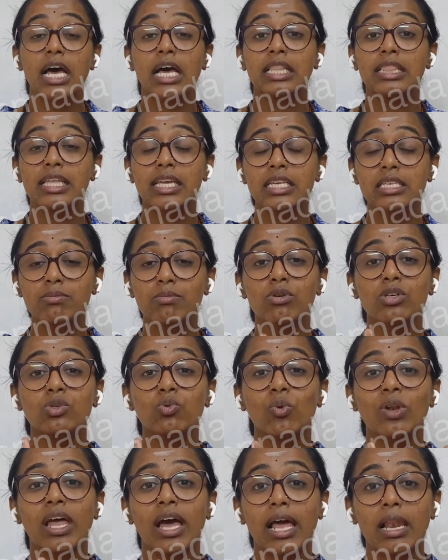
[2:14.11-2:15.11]
These books
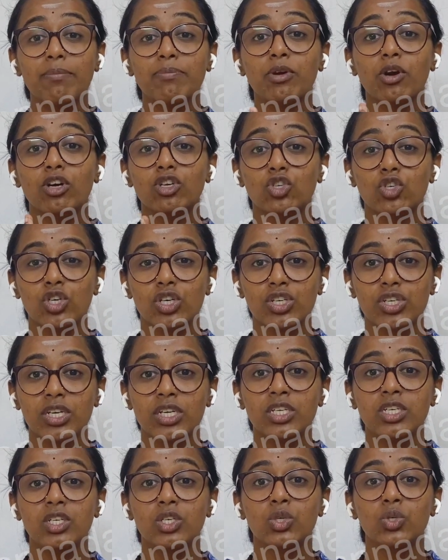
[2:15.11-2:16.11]
will help your children
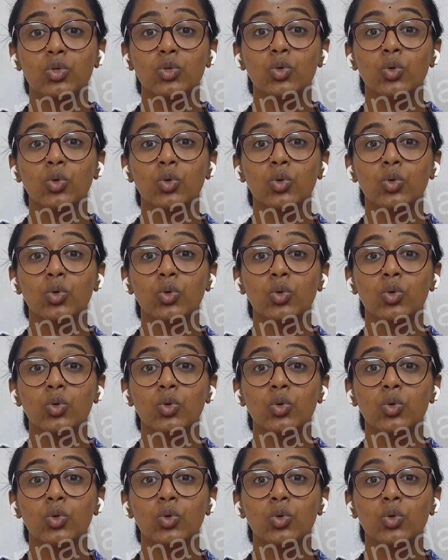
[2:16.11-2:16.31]
to